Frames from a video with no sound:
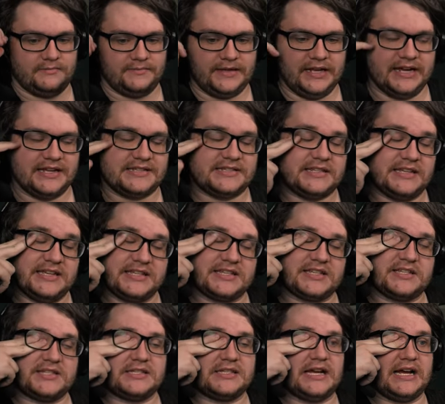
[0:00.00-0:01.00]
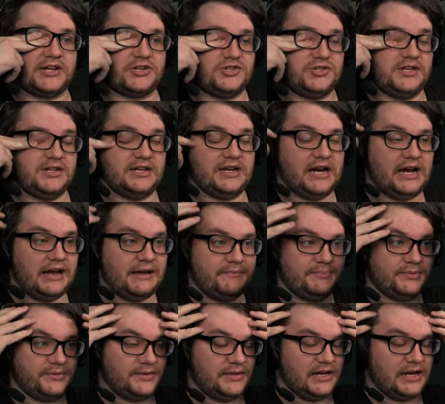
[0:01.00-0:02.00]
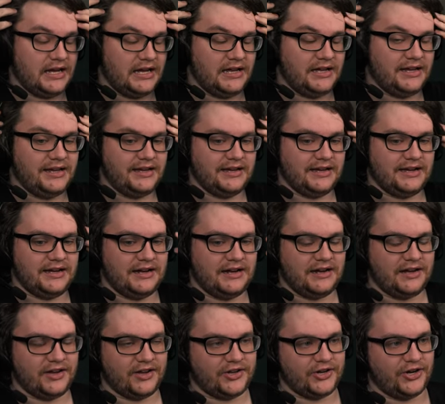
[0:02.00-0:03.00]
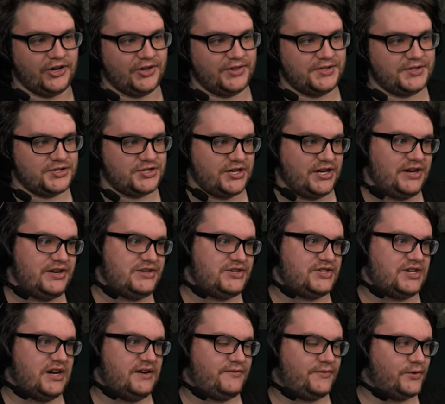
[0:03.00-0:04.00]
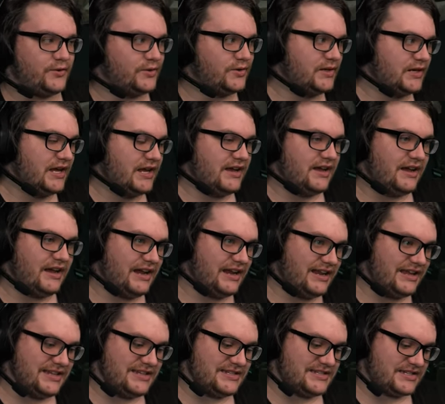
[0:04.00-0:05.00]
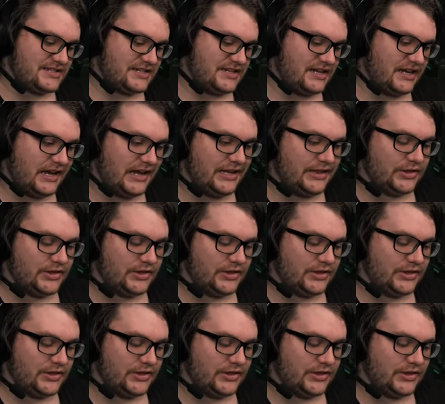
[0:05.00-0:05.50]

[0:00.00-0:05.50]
Yes, this section I I uh, called the Sherry Shuffle. It is a